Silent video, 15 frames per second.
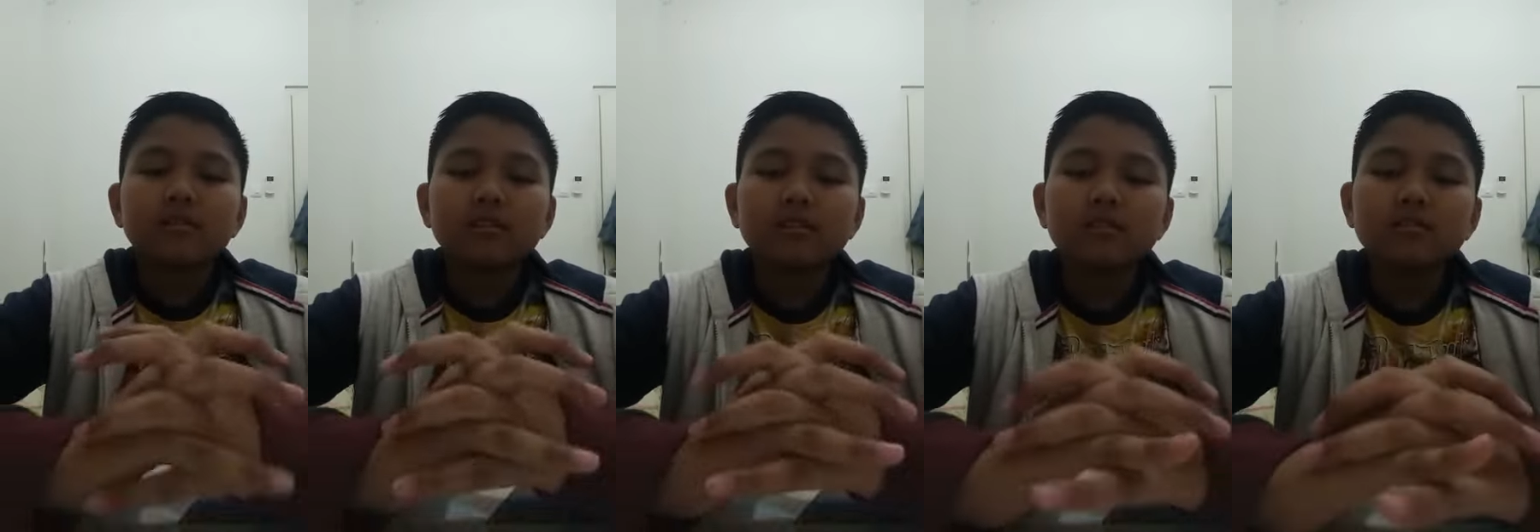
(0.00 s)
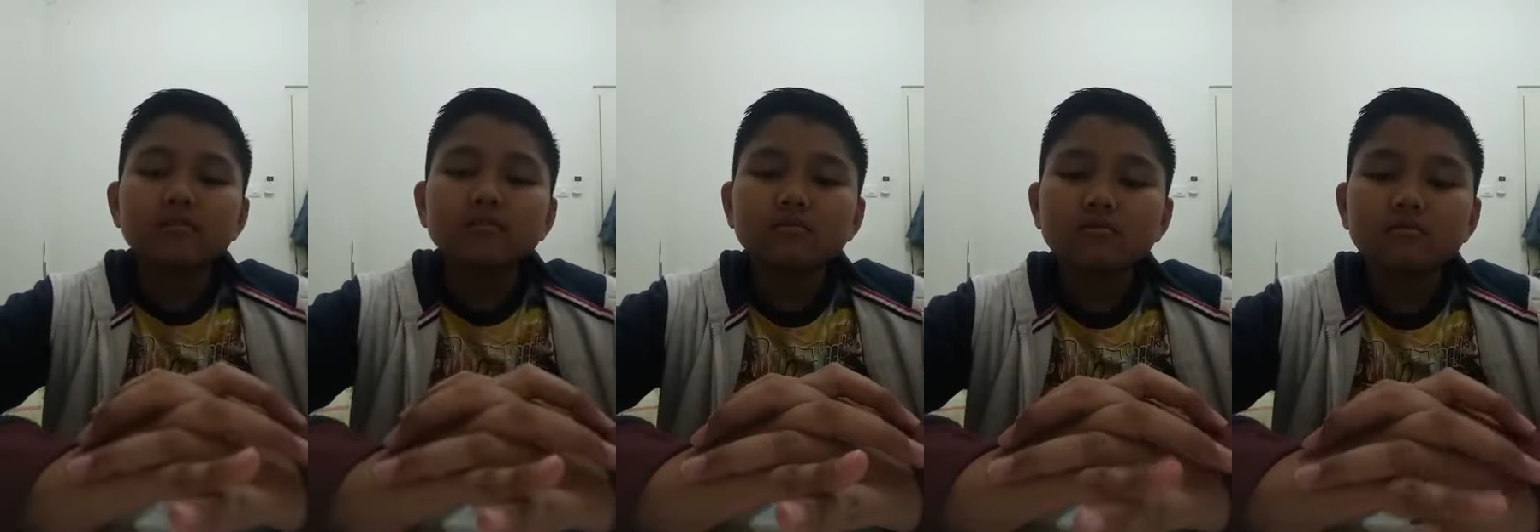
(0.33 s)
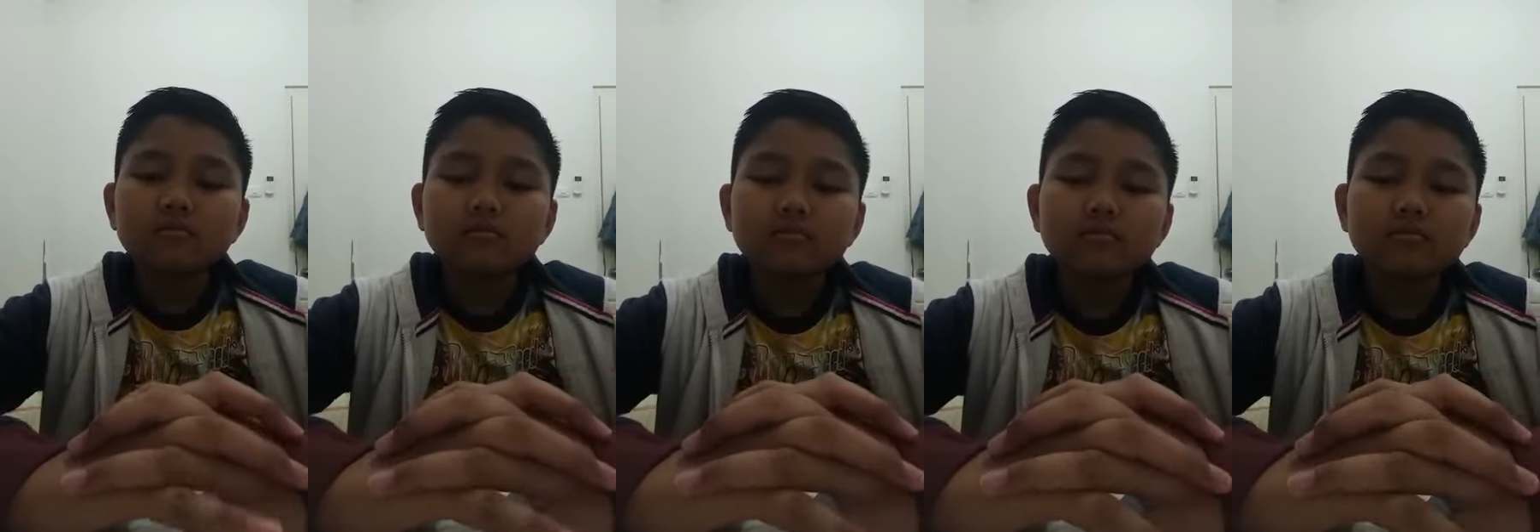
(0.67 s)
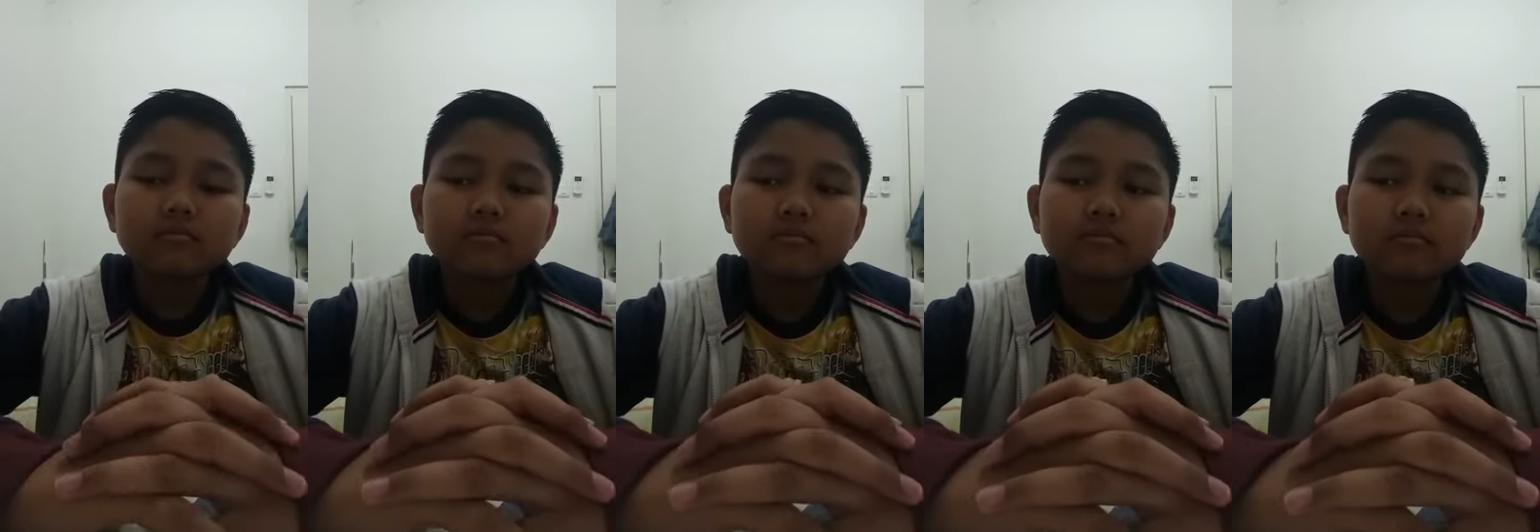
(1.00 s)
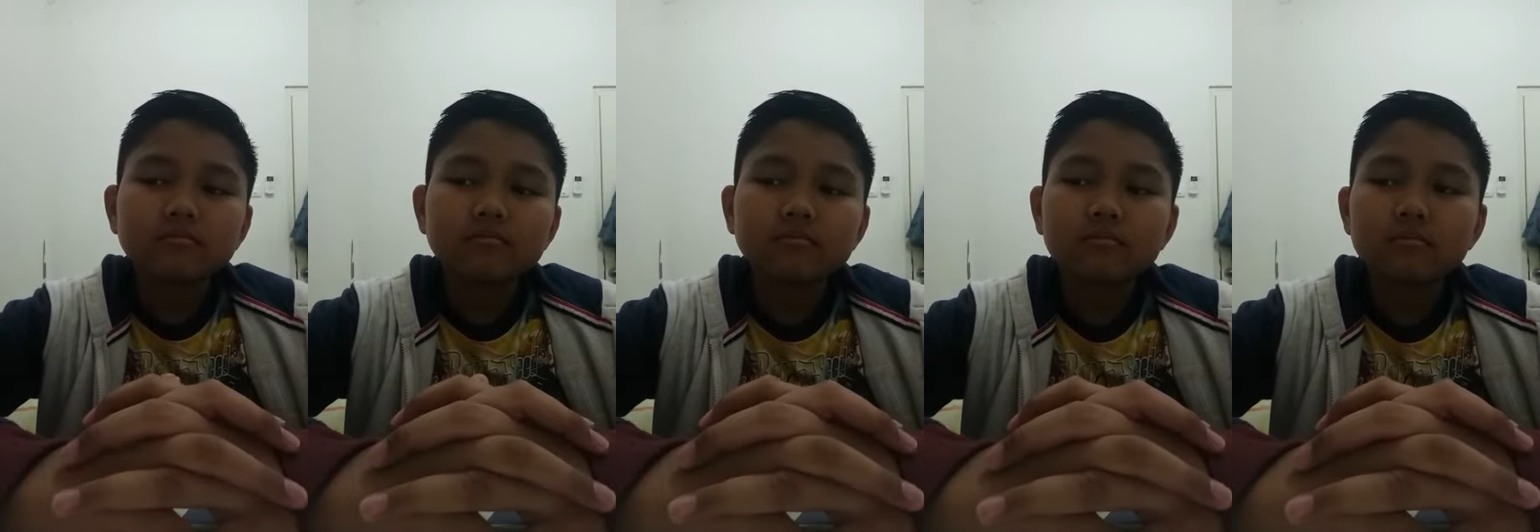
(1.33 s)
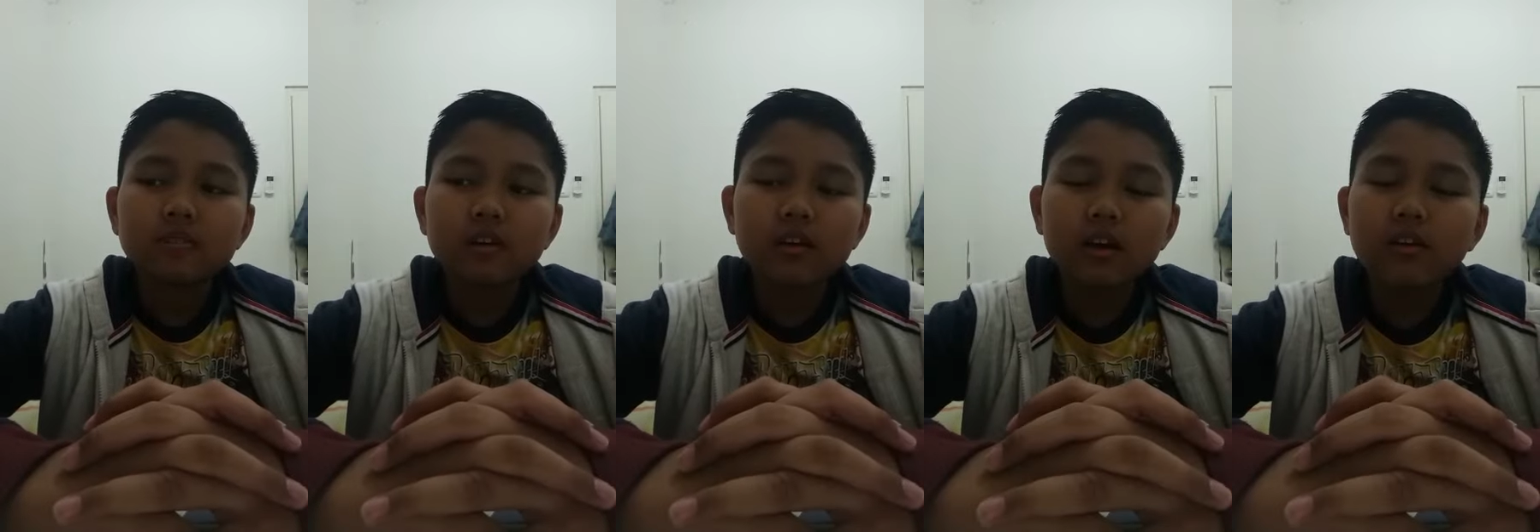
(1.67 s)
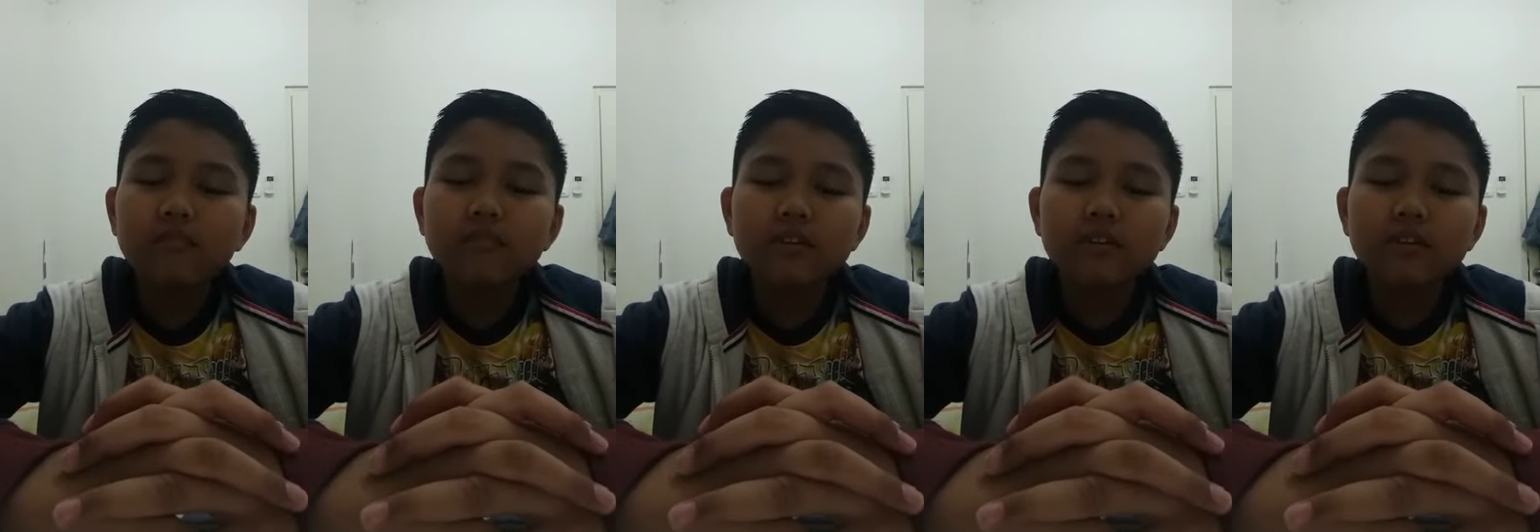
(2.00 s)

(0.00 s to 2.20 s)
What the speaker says: And I have